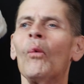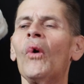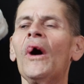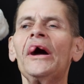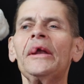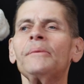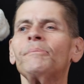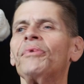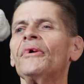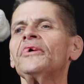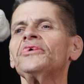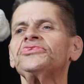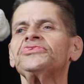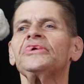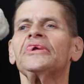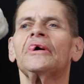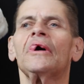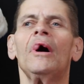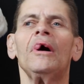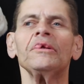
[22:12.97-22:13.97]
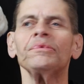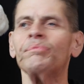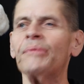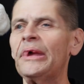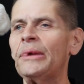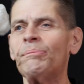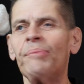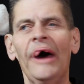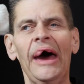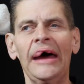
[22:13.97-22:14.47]
one person called
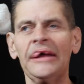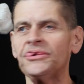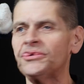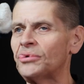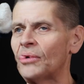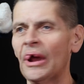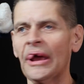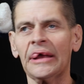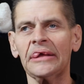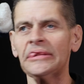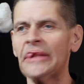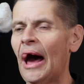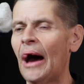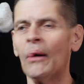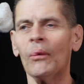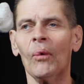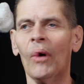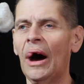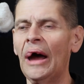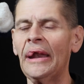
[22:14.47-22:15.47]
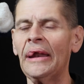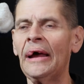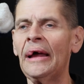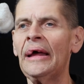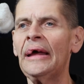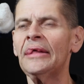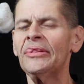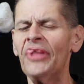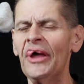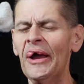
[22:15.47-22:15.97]
me Patrick, not one.
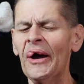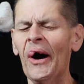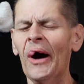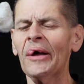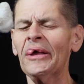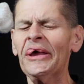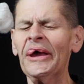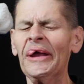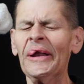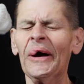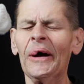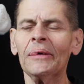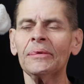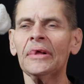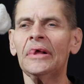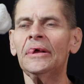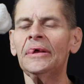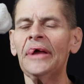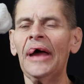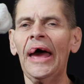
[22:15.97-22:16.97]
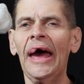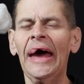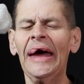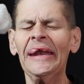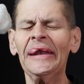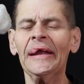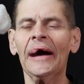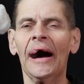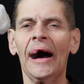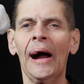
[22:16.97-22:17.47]
Right. They all,
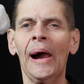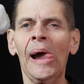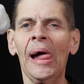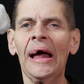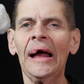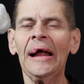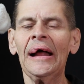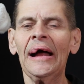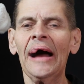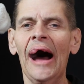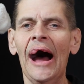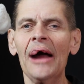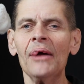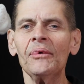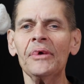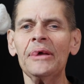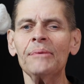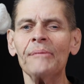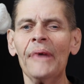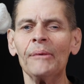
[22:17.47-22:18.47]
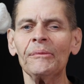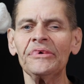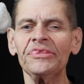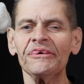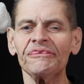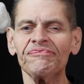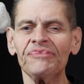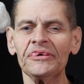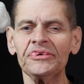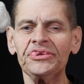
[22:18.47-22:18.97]
and I remember the
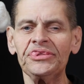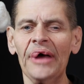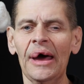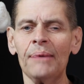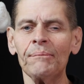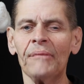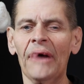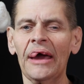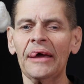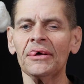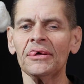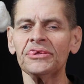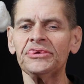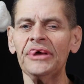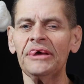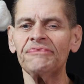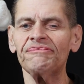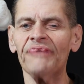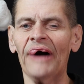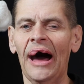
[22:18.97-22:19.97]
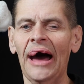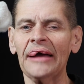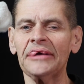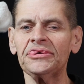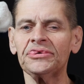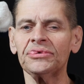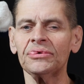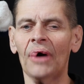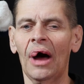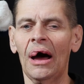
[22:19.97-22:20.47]
first time Michael J.
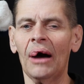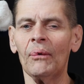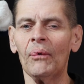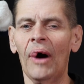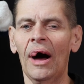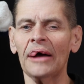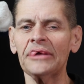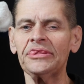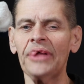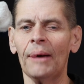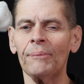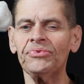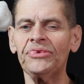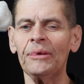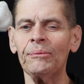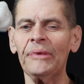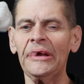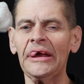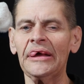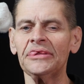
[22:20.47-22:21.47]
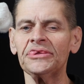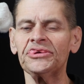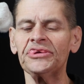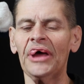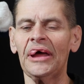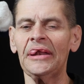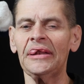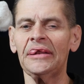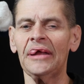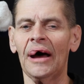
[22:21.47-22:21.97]
Fox walked up to me and
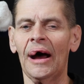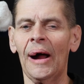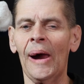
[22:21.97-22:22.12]
said,